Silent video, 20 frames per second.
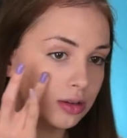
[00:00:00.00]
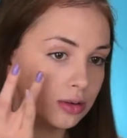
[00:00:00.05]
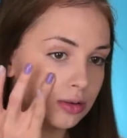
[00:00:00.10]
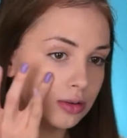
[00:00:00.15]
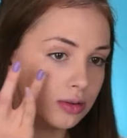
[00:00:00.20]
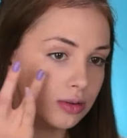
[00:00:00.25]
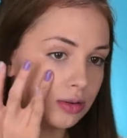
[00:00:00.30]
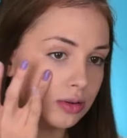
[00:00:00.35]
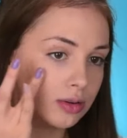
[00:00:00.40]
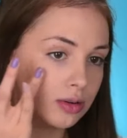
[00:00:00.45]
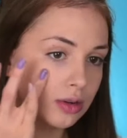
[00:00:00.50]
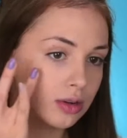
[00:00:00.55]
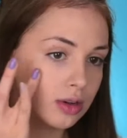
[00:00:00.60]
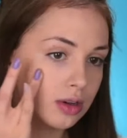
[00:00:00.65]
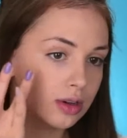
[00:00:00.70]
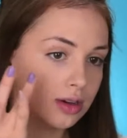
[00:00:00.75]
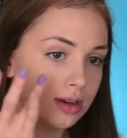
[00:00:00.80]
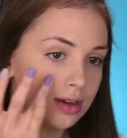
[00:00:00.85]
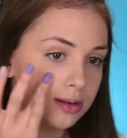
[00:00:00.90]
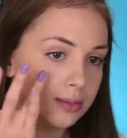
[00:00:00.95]
to
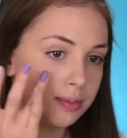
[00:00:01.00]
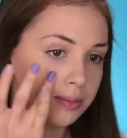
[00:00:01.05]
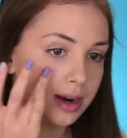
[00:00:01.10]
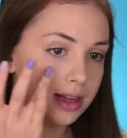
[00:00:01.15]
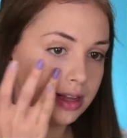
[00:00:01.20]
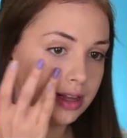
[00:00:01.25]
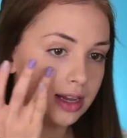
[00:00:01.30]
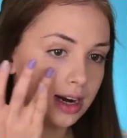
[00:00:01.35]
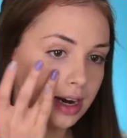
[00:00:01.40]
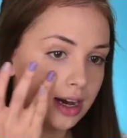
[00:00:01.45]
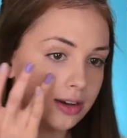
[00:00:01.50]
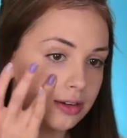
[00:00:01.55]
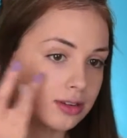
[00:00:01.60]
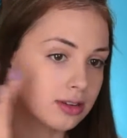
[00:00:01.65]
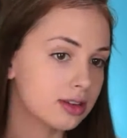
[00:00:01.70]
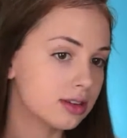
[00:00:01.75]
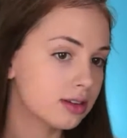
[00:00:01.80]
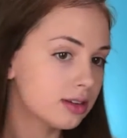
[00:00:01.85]
blend it out.